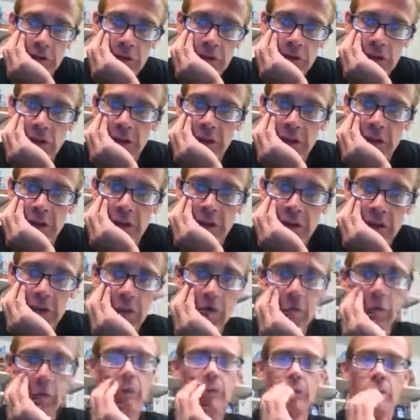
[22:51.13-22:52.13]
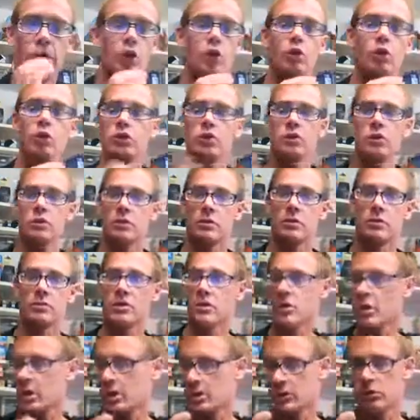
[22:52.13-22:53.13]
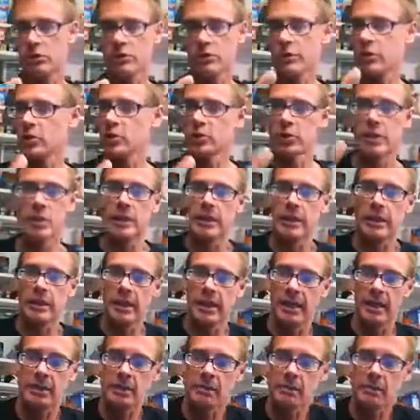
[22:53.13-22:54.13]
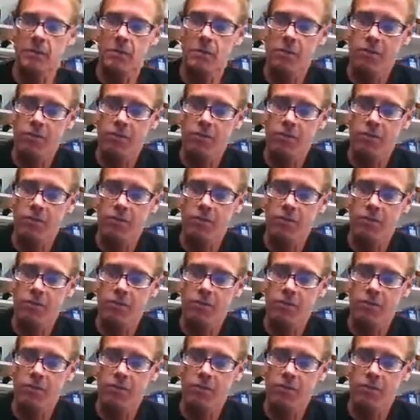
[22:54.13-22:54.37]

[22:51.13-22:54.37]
psychological abuse, sexual abuse, any of that.